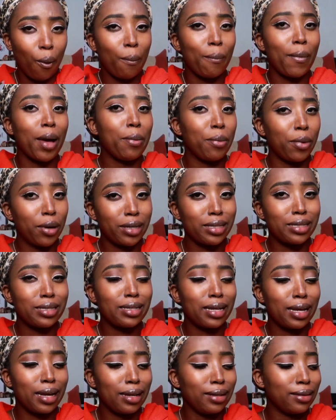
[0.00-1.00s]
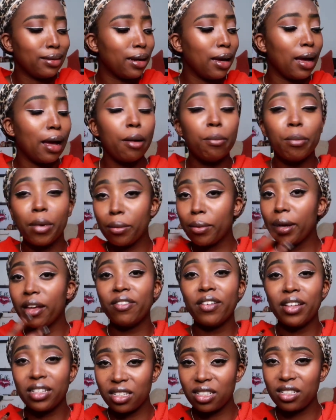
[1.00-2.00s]
my body skin, but my
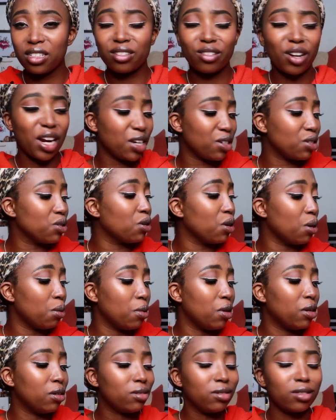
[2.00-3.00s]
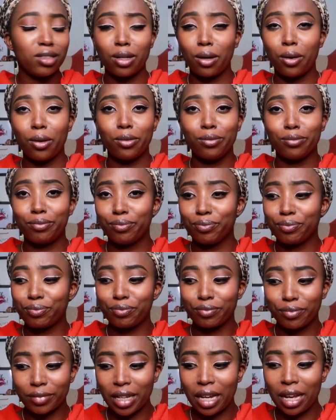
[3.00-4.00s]
face is dry to normal, so
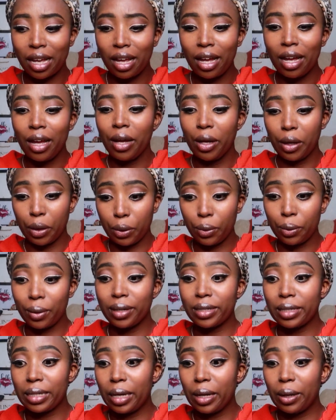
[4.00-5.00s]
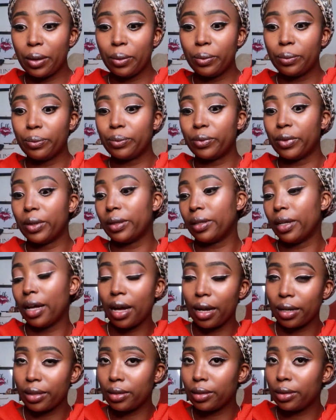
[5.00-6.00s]
you can tell
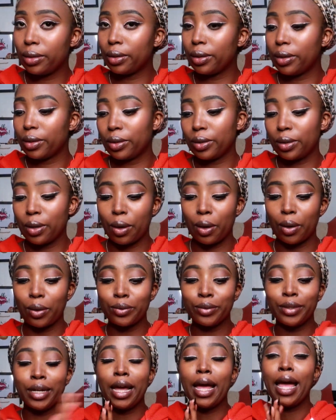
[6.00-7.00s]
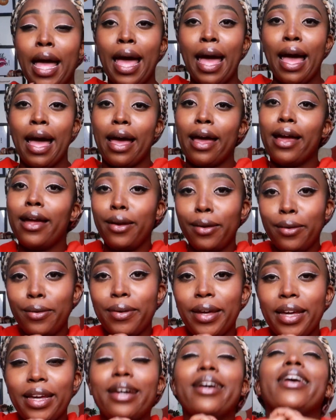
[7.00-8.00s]
that is not.
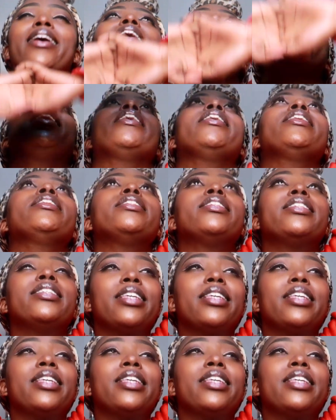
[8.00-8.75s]
Anyway guys,